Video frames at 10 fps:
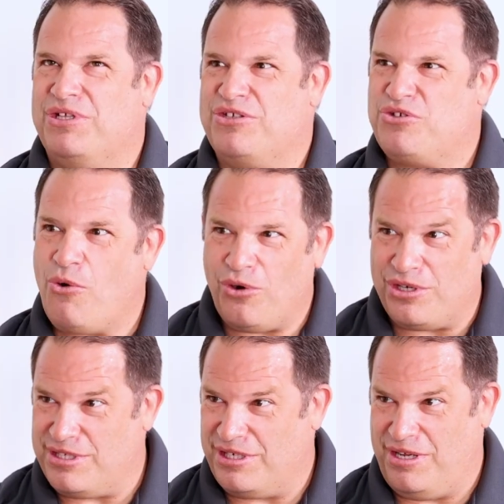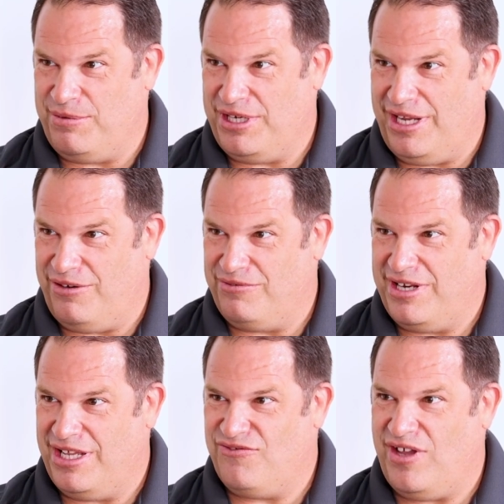but the score isn't coming down
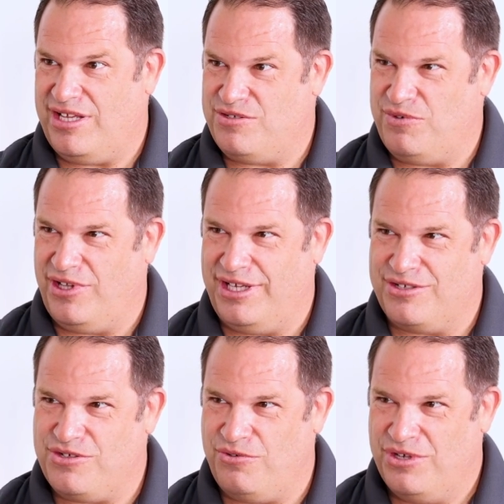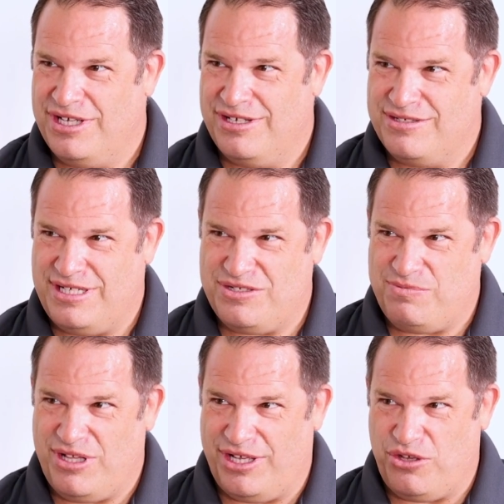no. as fast as we like. So Sounds
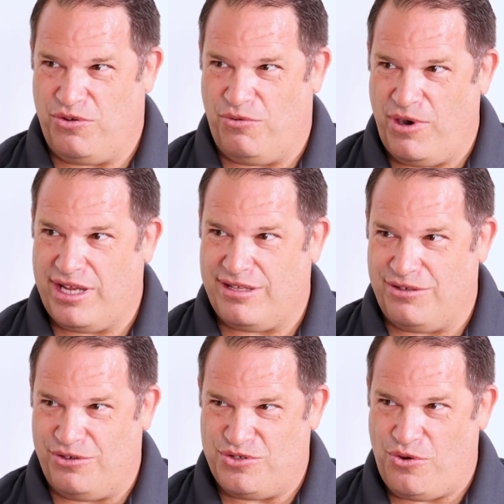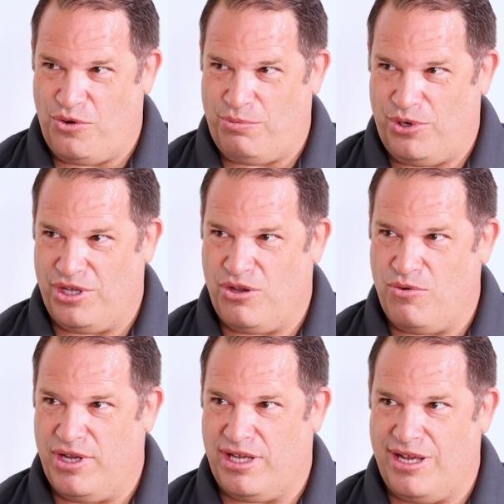to me like you can wreck your score pretty
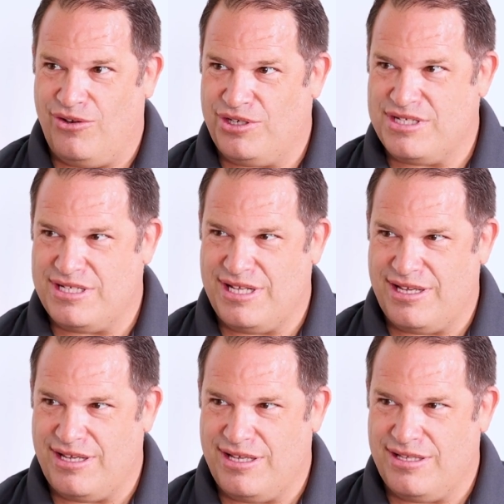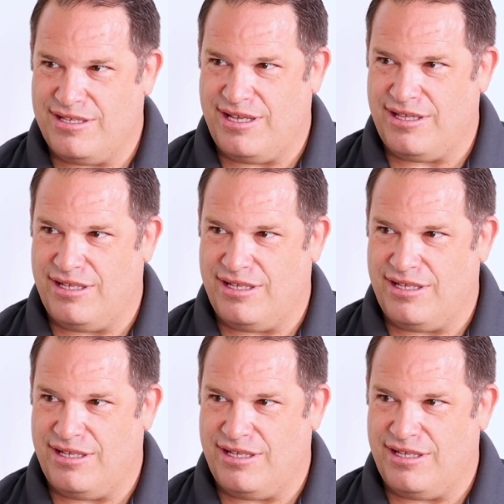quick. How long does it take again to take